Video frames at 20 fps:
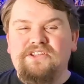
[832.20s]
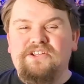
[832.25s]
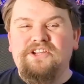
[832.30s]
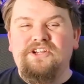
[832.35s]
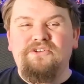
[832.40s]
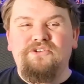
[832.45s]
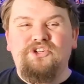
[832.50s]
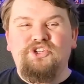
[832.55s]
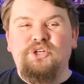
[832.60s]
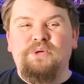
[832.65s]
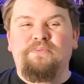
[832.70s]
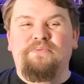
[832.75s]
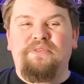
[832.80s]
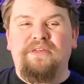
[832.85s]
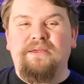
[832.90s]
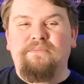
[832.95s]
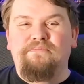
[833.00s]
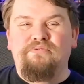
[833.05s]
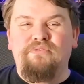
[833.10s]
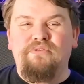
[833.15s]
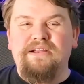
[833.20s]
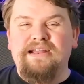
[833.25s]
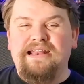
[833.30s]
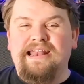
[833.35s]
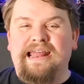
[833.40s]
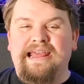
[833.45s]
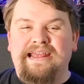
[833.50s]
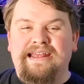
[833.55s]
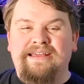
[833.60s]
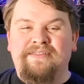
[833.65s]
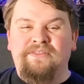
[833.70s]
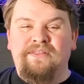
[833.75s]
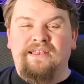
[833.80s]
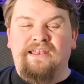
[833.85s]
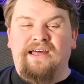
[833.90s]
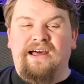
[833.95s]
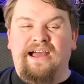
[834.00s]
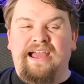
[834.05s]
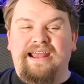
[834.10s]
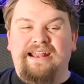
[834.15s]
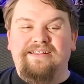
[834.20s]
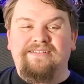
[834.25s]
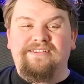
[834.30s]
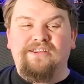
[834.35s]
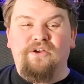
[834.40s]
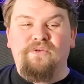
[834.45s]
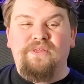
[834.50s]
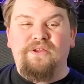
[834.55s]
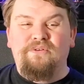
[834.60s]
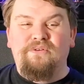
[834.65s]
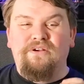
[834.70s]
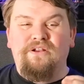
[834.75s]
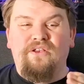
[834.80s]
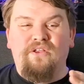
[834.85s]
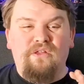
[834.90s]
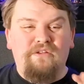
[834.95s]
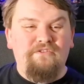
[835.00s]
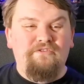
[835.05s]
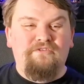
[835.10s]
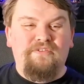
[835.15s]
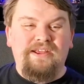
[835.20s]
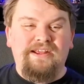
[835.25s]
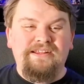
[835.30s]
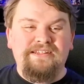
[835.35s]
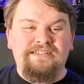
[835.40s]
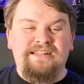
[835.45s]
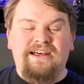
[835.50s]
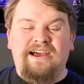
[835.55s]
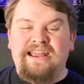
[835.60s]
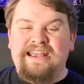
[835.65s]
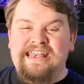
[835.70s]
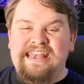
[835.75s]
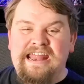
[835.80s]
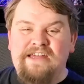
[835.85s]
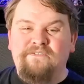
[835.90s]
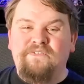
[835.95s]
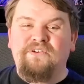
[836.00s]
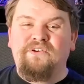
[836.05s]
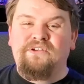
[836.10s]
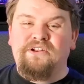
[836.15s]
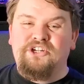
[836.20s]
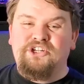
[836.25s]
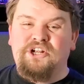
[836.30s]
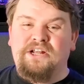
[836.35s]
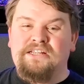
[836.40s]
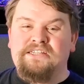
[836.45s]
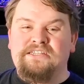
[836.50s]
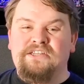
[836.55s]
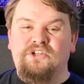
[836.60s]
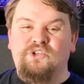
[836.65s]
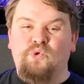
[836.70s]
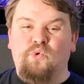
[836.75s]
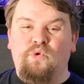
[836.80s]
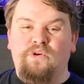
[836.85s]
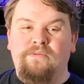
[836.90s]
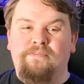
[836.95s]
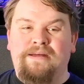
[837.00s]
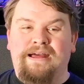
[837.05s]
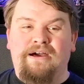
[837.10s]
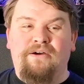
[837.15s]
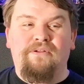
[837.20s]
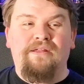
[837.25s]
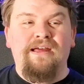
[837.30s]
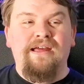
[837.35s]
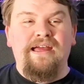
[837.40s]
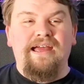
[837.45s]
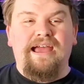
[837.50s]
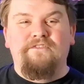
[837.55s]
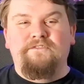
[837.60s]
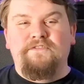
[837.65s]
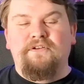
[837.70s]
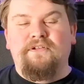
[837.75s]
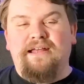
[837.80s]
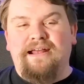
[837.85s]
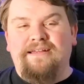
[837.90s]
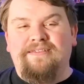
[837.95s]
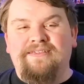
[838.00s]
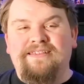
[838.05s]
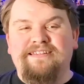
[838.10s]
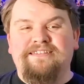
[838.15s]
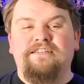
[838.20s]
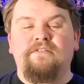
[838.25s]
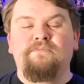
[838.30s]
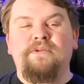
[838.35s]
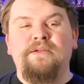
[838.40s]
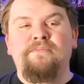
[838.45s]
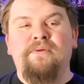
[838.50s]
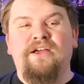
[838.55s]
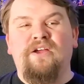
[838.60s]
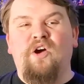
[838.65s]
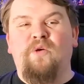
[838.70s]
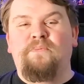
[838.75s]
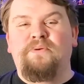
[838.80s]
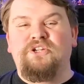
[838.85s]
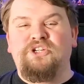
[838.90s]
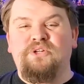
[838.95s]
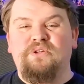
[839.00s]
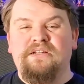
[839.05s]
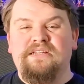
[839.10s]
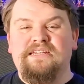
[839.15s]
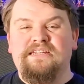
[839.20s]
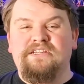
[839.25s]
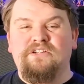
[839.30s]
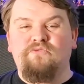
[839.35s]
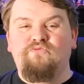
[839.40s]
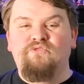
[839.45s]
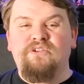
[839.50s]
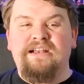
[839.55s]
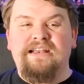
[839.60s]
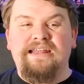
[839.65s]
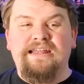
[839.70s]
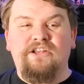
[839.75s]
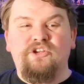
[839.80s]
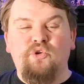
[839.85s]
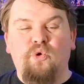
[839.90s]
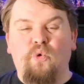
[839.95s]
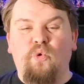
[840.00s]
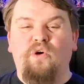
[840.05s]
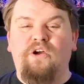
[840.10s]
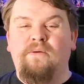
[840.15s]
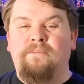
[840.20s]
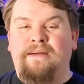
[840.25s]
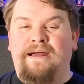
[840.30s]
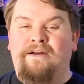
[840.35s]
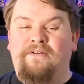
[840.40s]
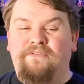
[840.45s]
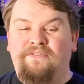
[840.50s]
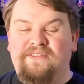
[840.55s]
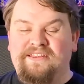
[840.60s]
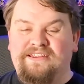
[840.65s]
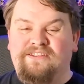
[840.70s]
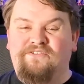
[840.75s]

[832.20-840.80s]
the YouTube thing pretty late in the line, so there are a lot of figures that I never got a chance to talk about, and I feel like this will be my opportunity to really talk about